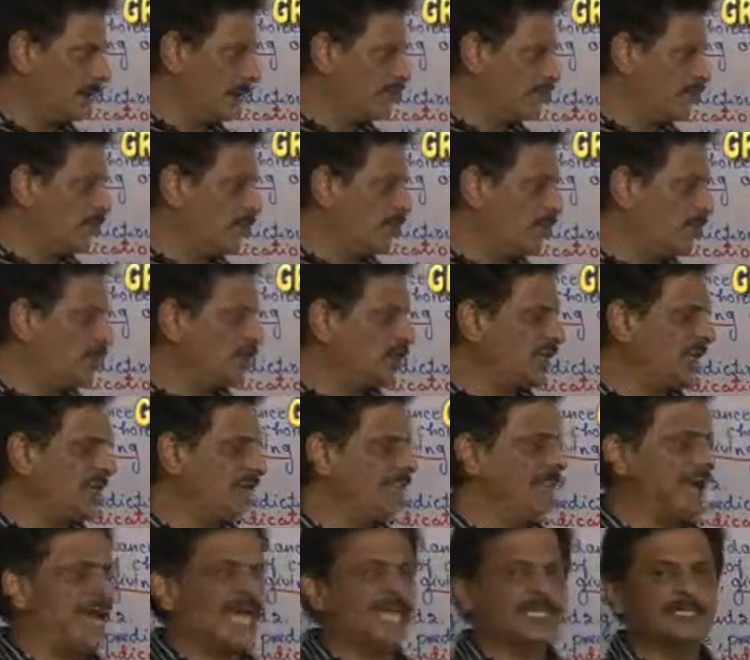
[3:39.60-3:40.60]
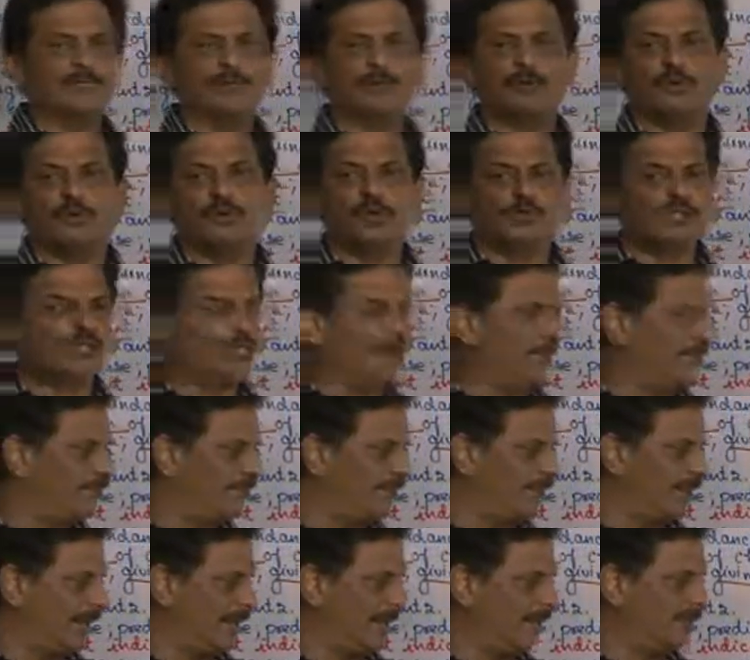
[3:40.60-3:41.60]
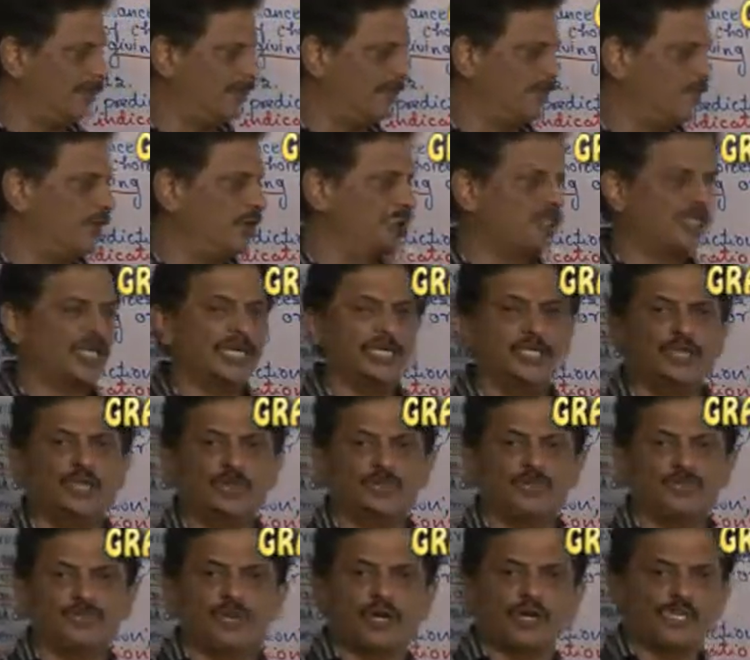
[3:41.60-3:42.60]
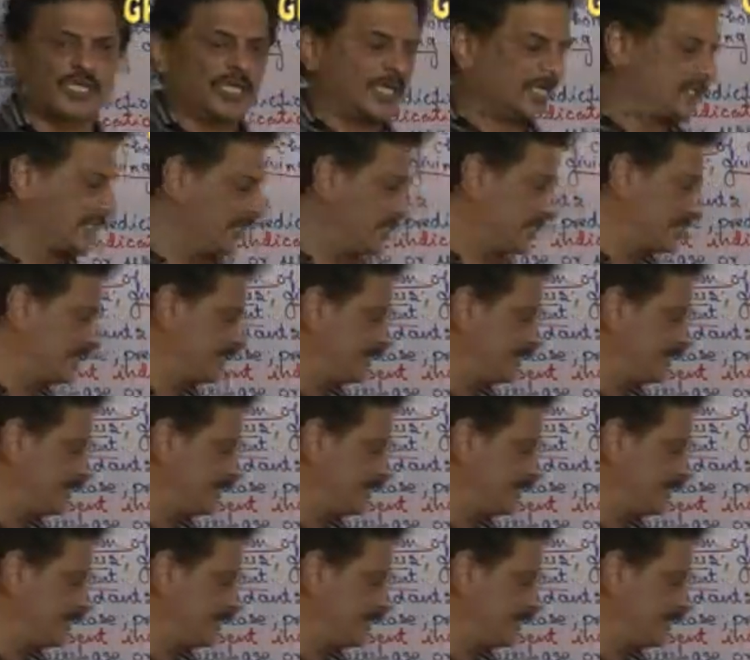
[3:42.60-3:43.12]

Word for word: Promote a match, promote a bill, promote a new project.